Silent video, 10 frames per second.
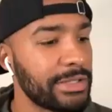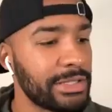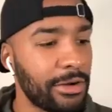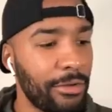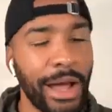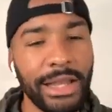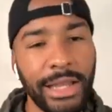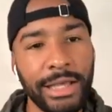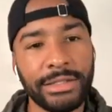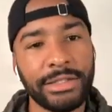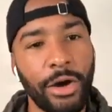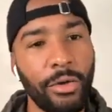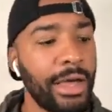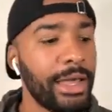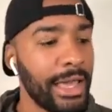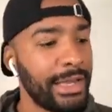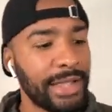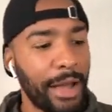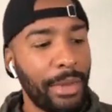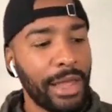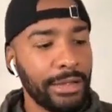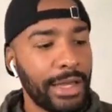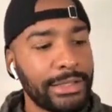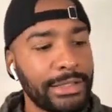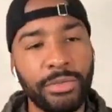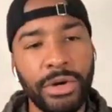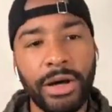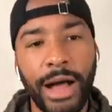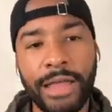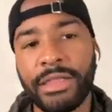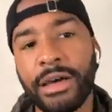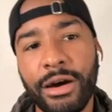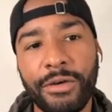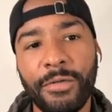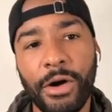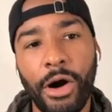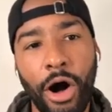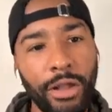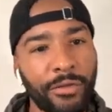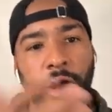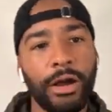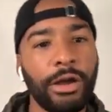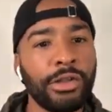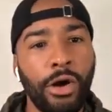It's sitting on my desk. So anytime I look at this book, I think of all of our,